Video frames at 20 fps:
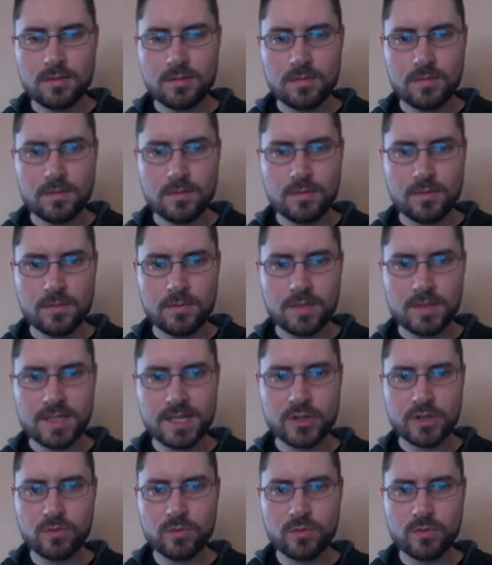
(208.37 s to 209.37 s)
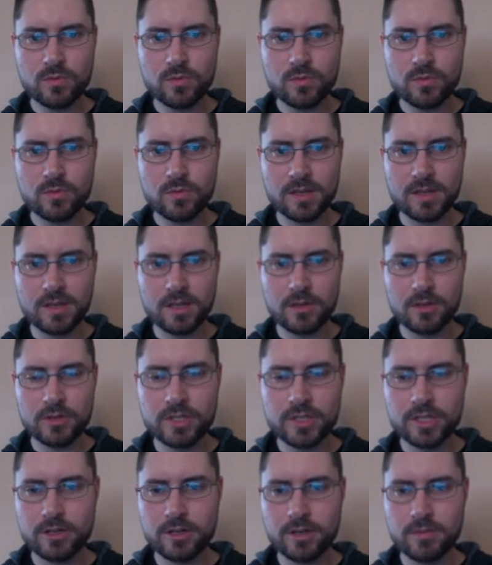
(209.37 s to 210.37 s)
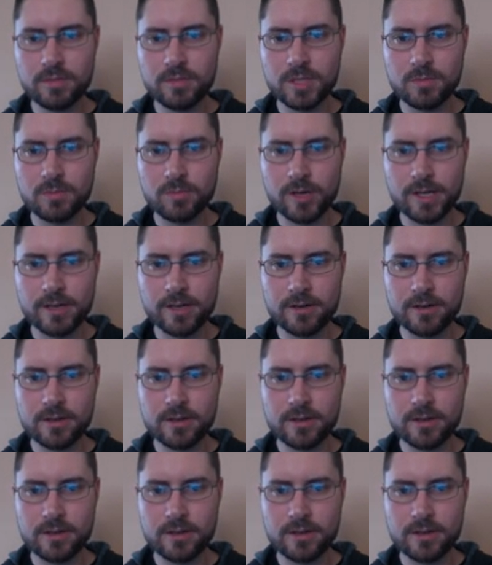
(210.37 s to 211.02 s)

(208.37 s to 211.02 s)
Saturation will make the colors in your image brighter.